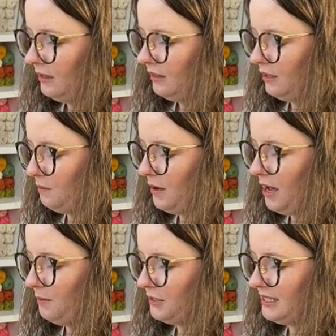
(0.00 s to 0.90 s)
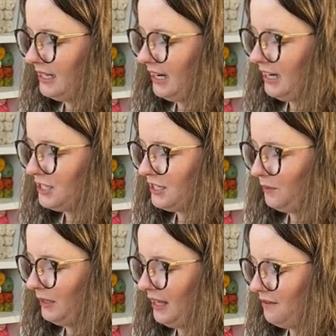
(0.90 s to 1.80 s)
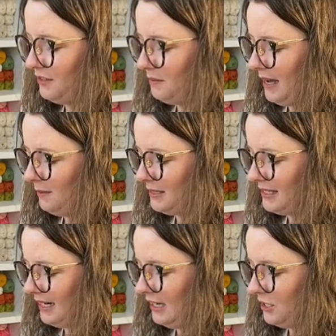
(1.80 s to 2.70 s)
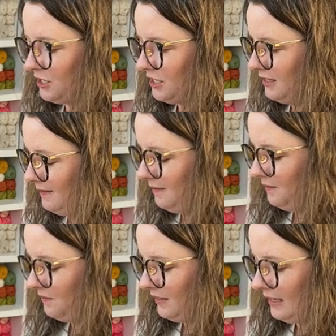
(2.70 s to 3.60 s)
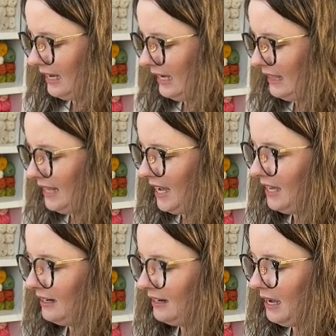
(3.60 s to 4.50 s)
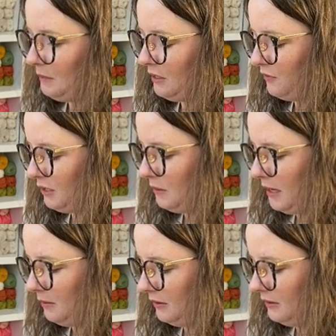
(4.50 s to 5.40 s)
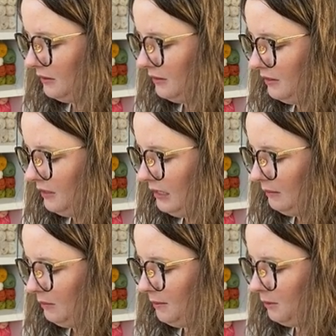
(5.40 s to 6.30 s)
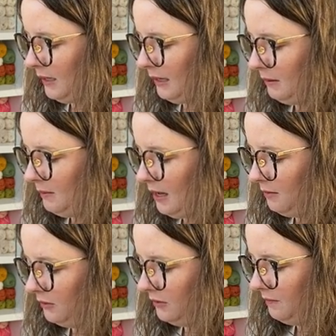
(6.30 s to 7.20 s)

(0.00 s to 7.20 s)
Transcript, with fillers: The bobble stitch. We love the bobble stitch. I get that. I'm here for the bobble. Bobble, baby, bobble.